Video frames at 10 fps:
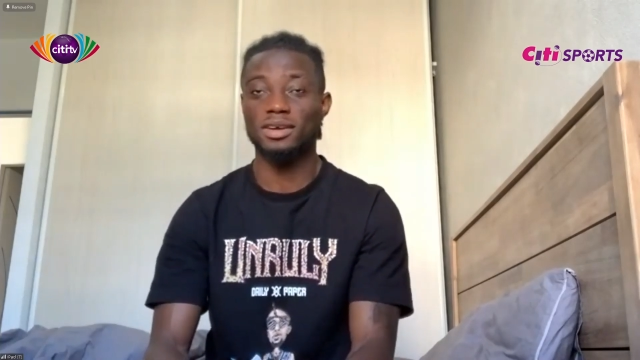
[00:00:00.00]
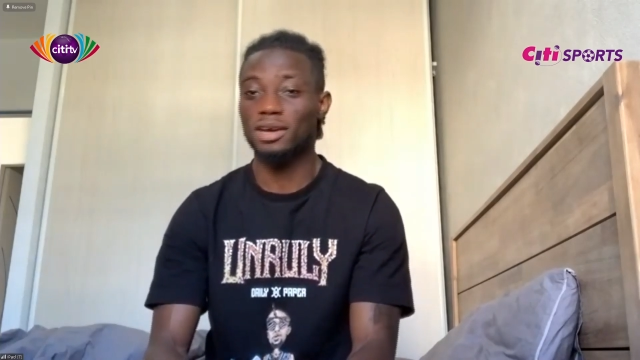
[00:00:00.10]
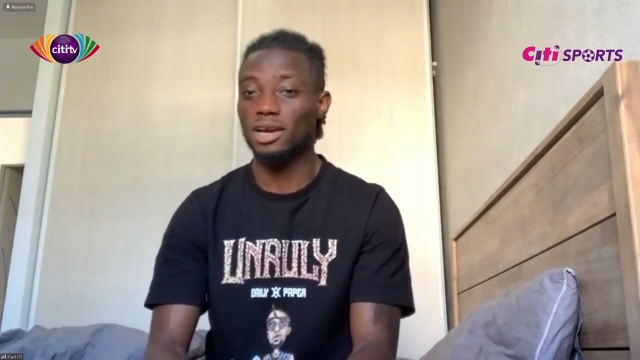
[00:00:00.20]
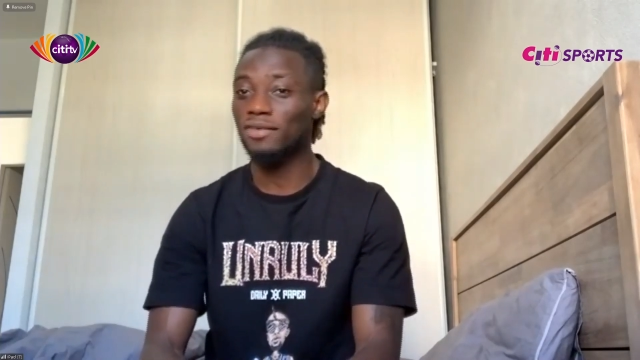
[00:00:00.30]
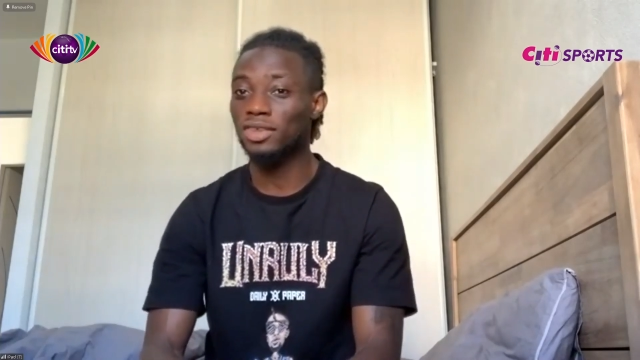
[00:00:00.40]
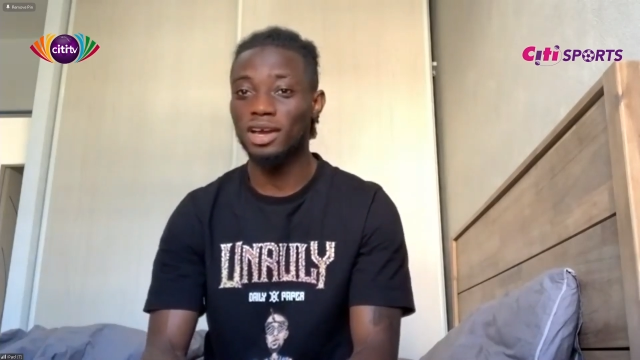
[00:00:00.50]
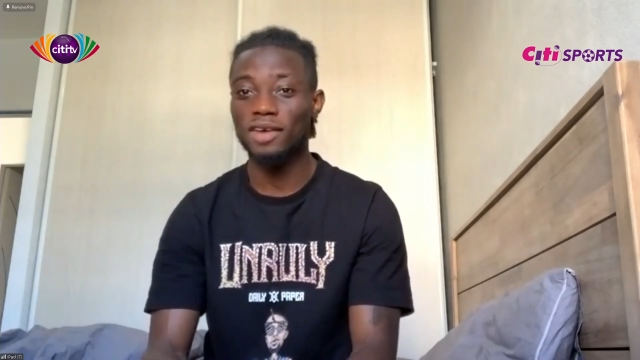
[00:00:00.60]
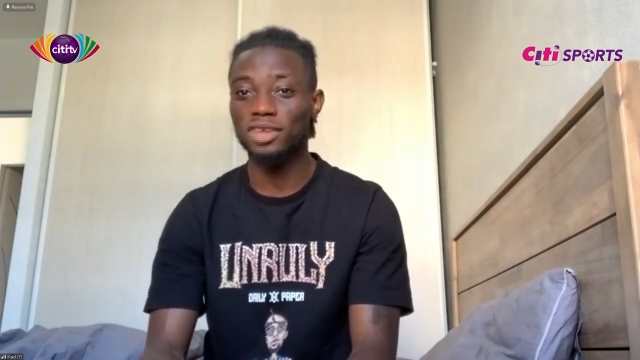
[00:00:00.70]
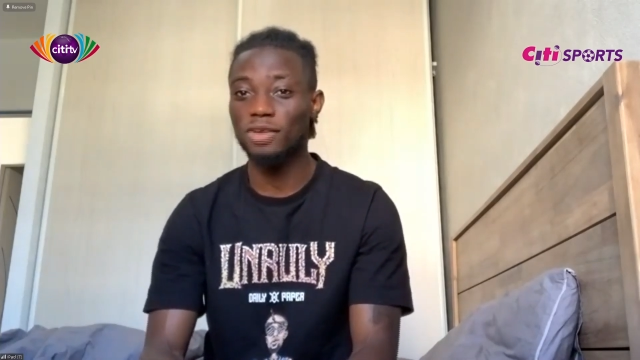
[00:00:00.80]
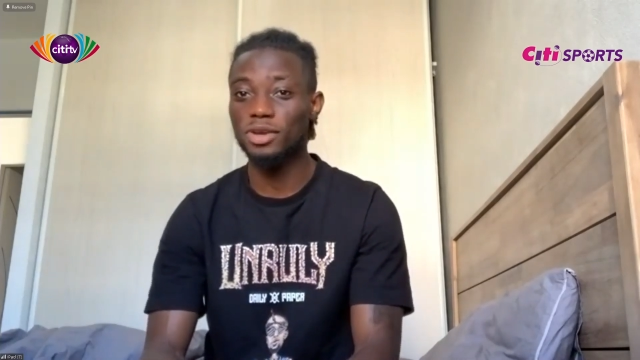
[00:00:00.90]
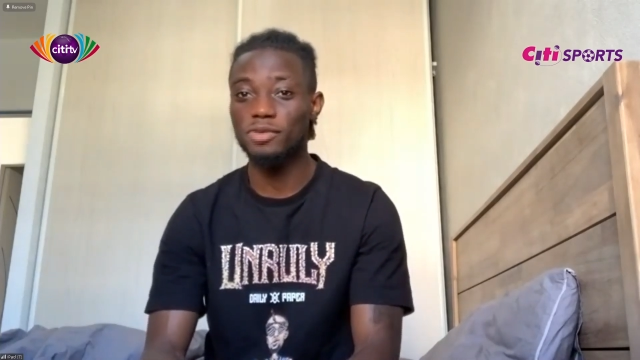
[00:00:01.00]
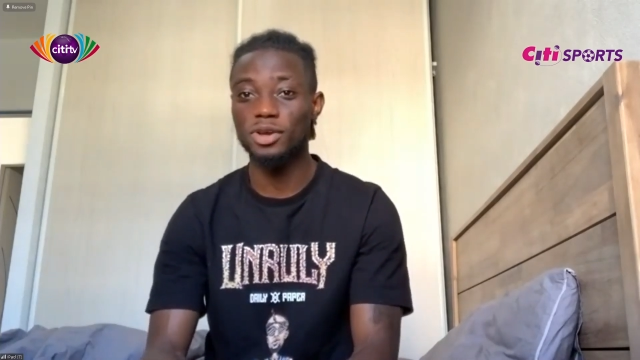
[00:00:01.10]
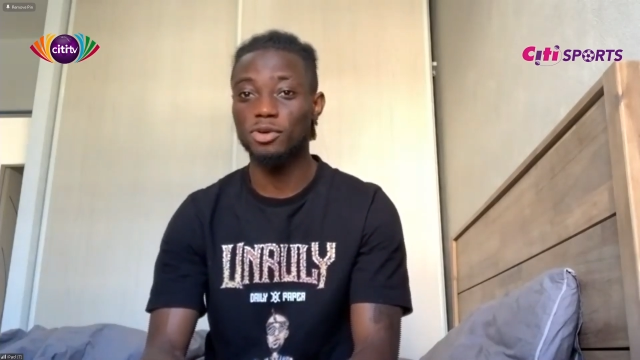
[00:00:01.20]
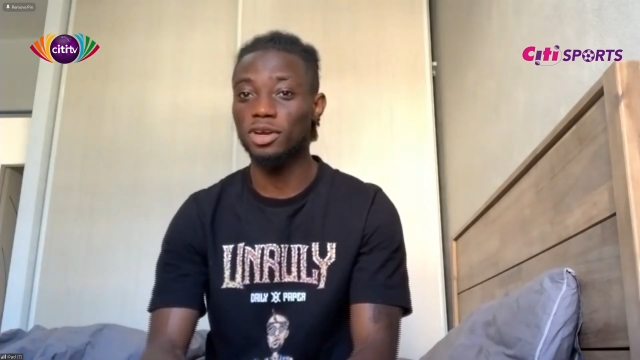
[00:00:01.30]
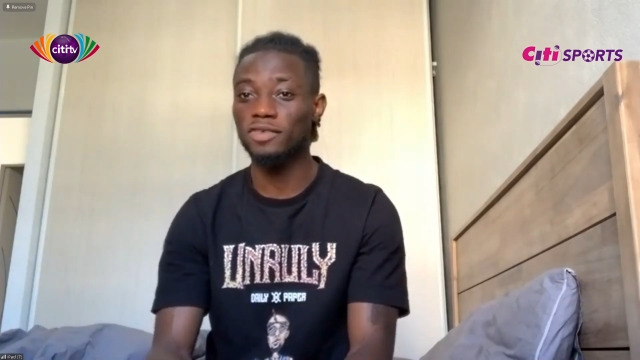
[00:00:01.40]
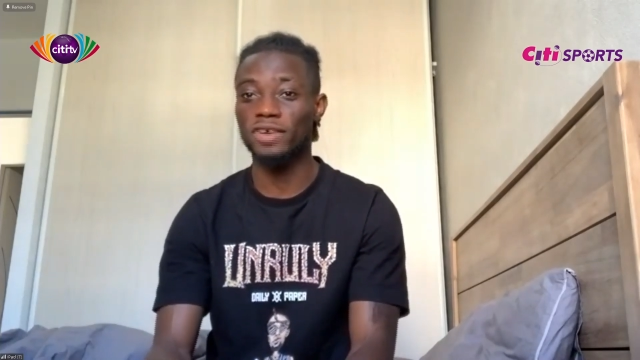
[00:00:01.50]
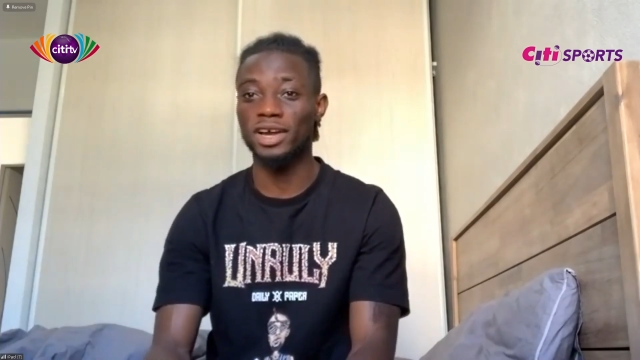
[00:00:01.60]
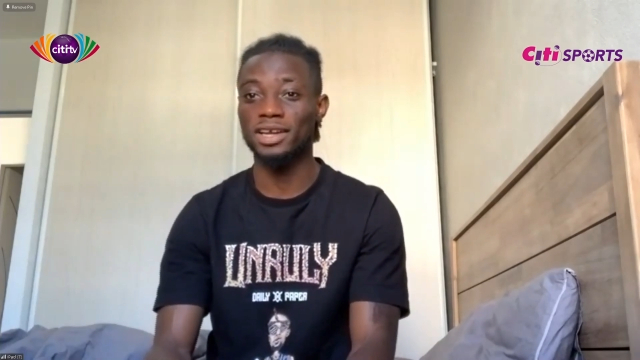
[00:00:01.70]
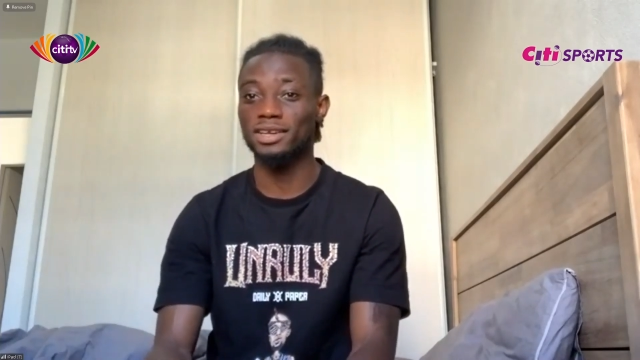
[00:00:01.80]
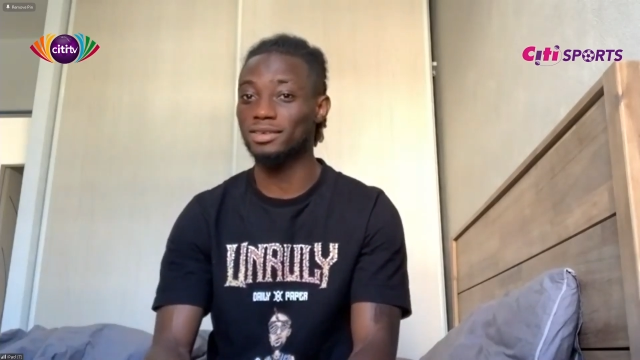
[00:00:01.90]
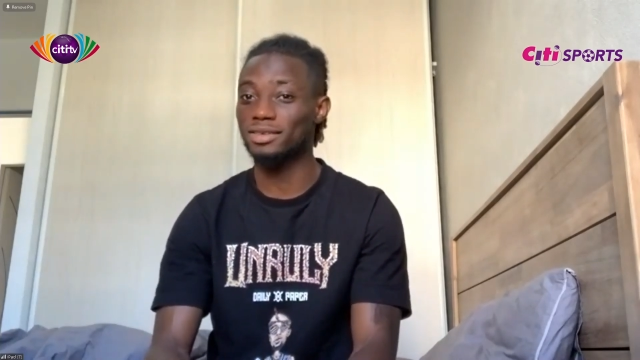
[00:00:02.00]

after we qualified,